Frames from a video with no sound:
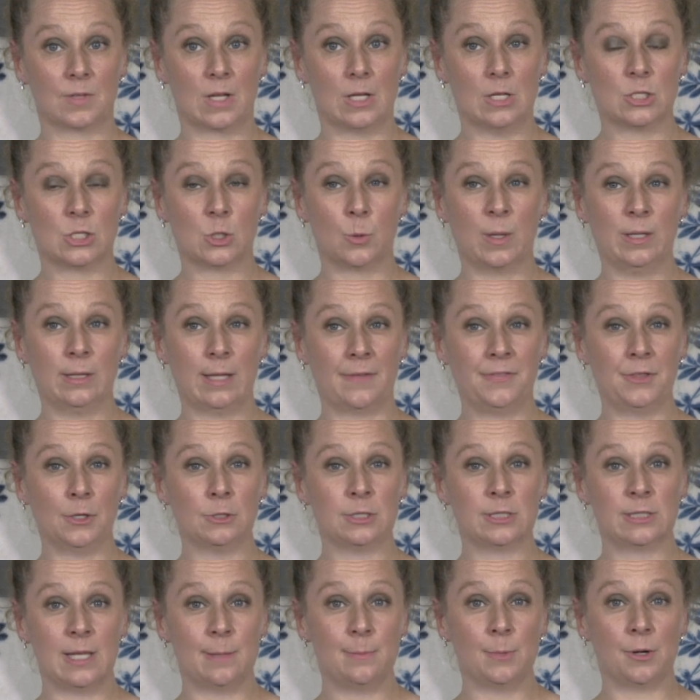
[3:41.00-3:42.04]
So we let those
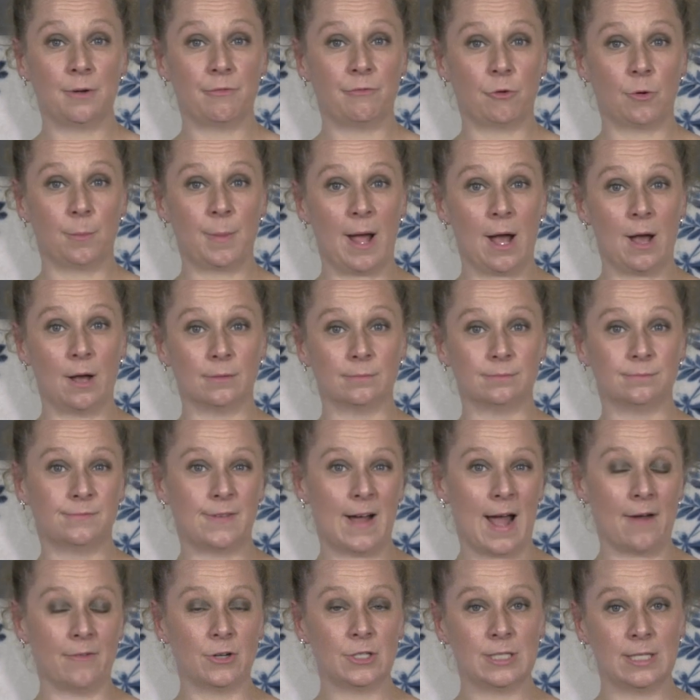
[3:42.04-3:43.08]
simmer for about
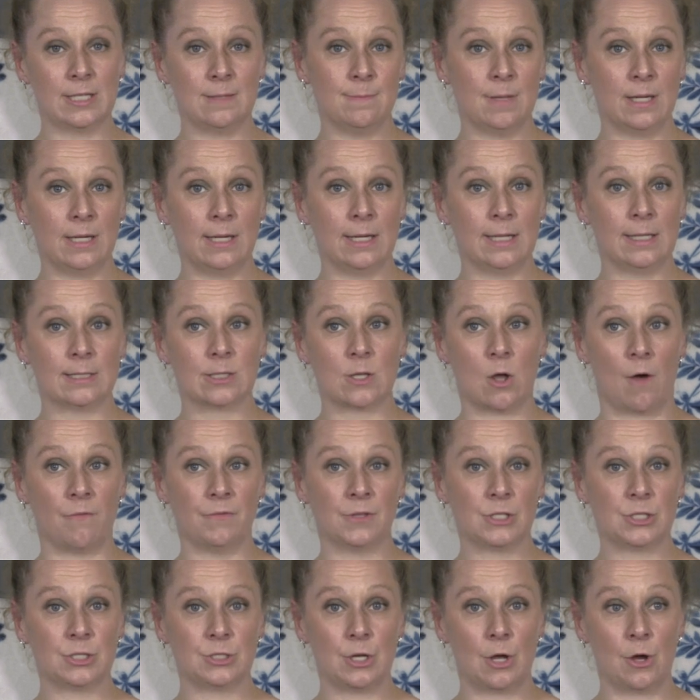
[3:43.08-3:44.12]
5 or 10 minutes on
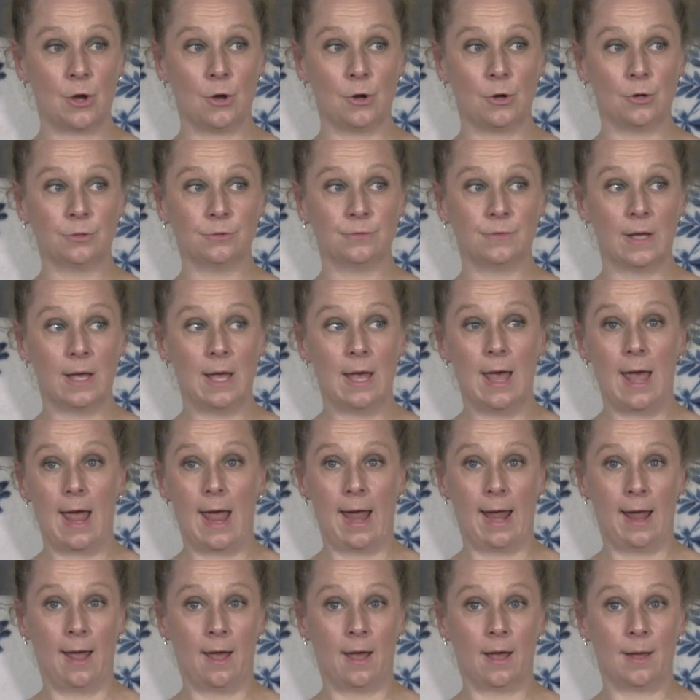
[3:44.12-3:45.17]
the stove
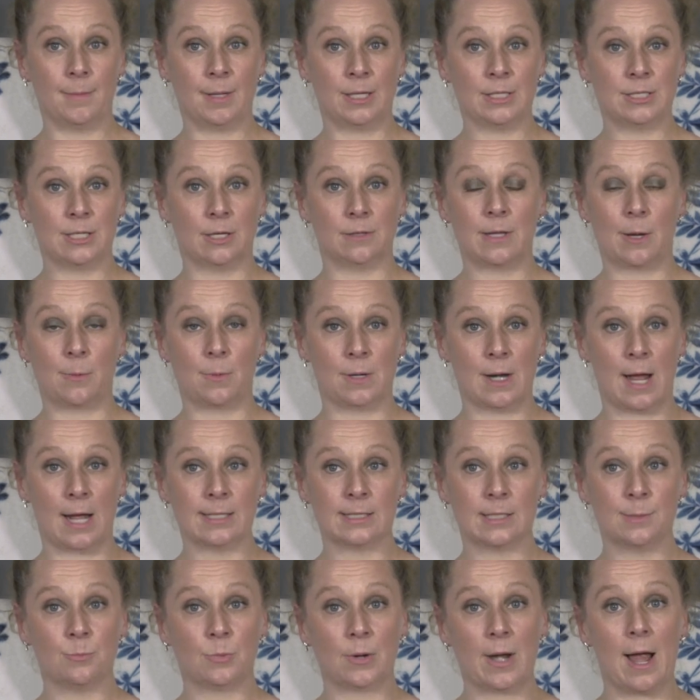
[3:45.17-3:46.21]
until they were
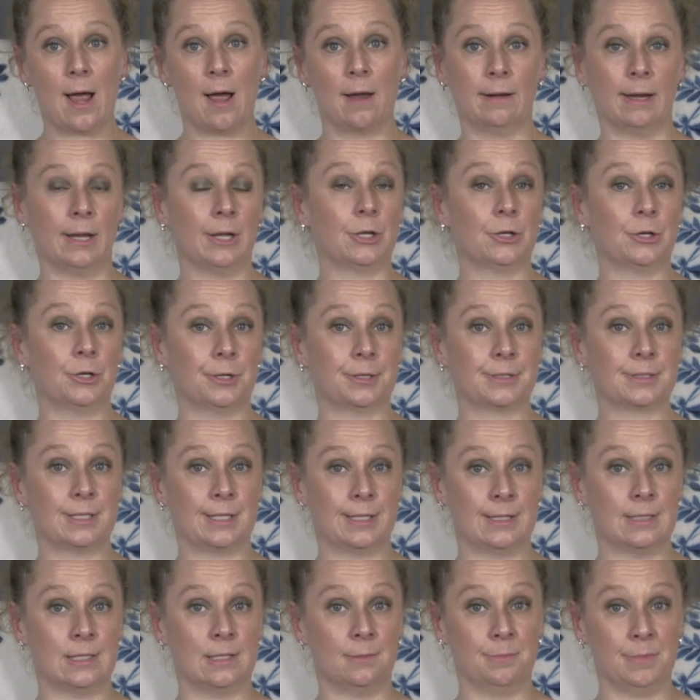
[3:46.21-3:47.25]
nice and brown and cooked
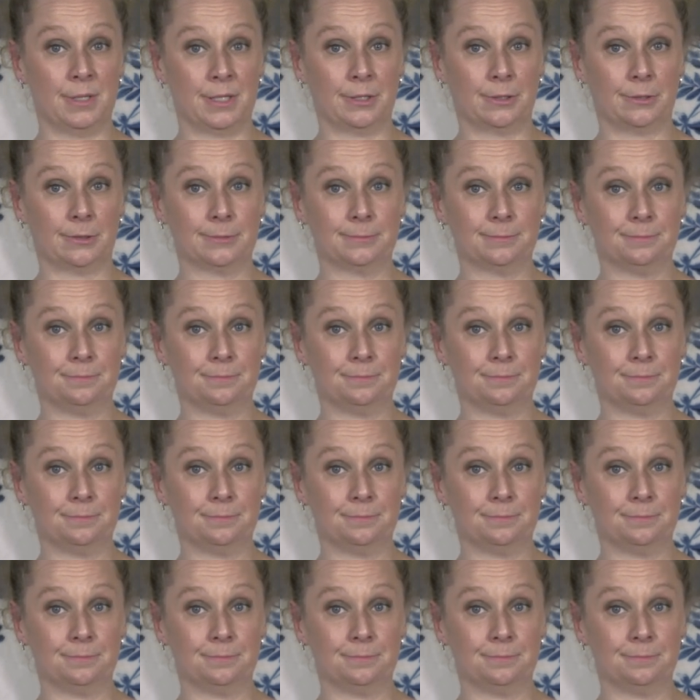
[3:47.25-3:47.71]
in the middle.